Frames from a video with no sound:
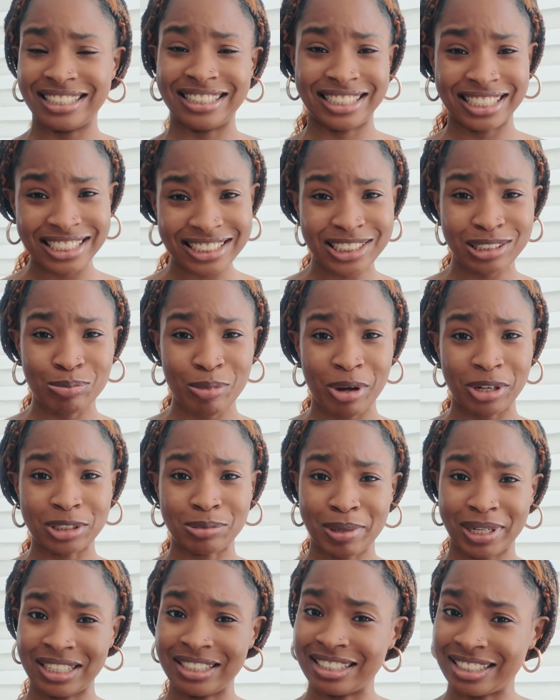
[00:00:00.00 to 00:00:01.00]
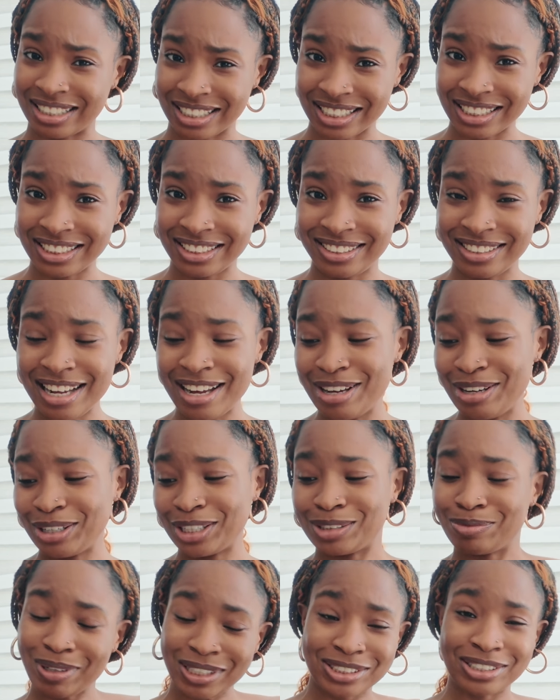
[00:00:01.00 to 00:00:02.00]
this smells better than this,
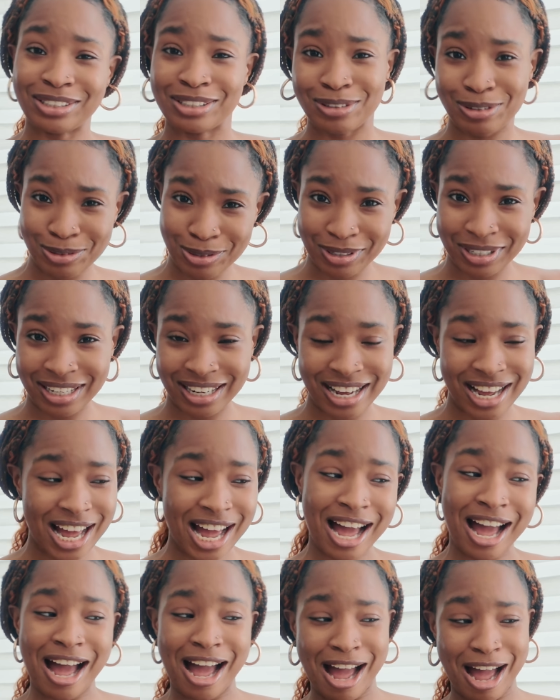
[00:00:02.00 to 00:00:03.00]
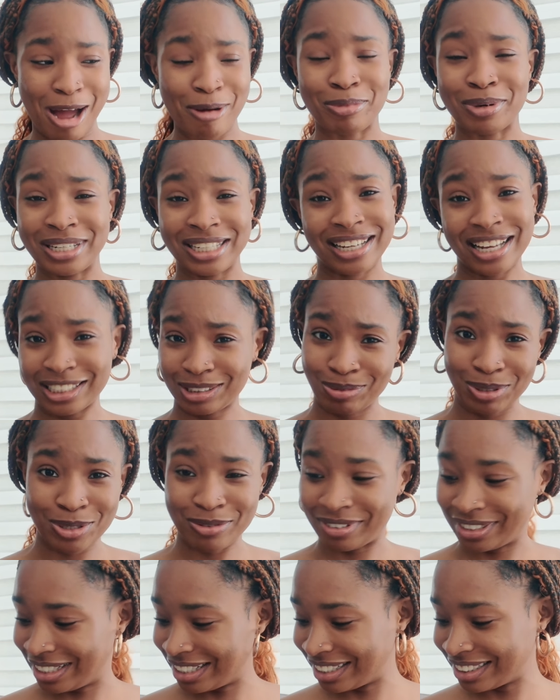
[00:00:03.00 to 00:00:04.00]
because based on the look, I'm already gasping
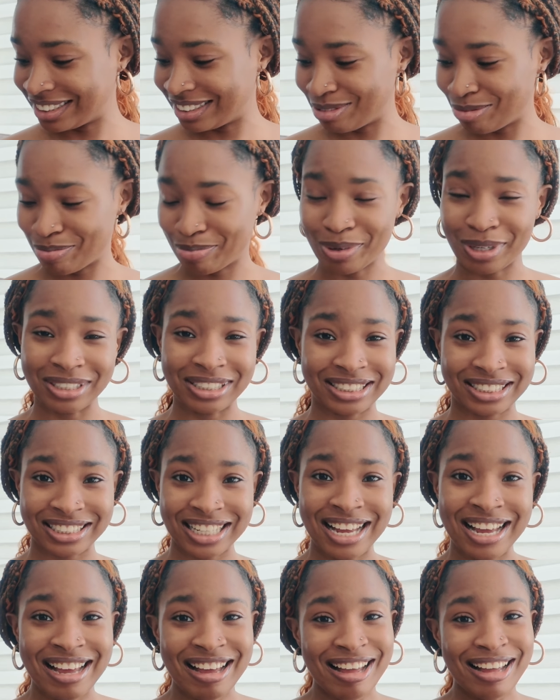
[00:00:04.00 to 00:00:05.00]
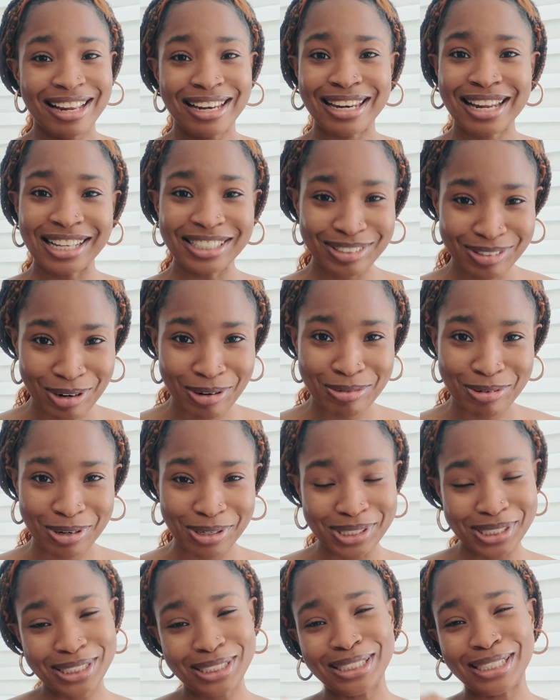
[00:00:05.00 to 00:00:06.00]
over this. But let's not
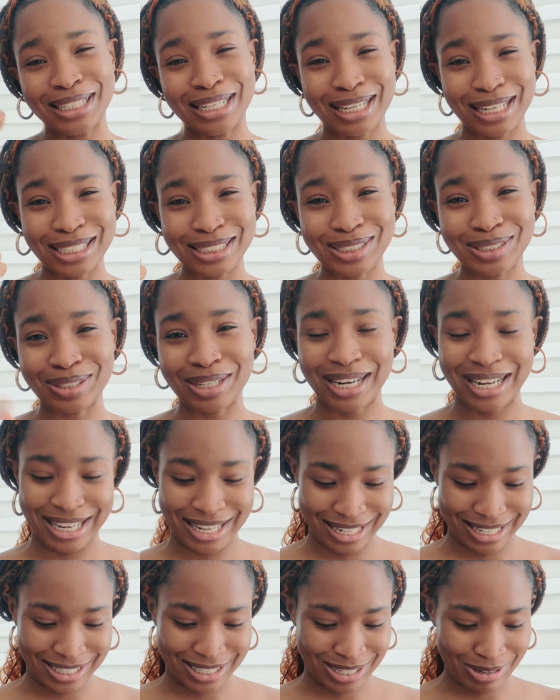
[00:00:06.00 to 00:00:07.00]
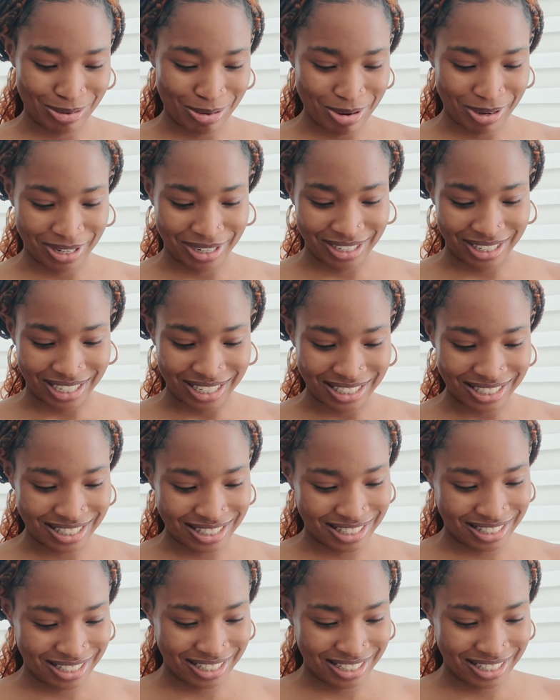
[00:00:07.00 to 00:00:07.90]
rush. Let's try and let's see what we're gonna get.